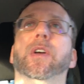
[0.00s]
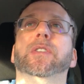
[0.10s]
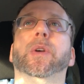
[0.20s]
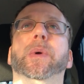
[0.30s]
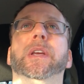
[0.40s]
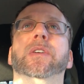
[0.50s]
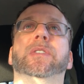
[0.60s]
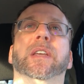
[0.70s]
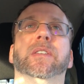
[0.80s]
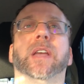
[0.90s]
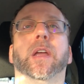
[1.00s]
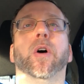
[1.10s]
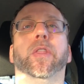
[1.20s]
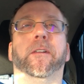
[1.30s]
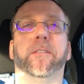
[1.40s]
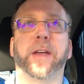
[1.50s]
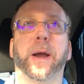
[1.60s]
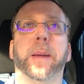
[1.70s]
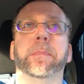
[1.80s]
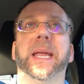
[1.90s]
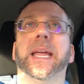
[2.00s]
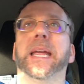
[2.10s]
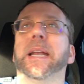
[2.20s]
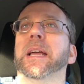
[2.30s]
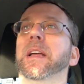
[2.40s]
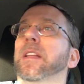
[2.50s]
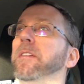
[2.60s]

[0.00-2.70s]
So we use things like, oh, they're very mean,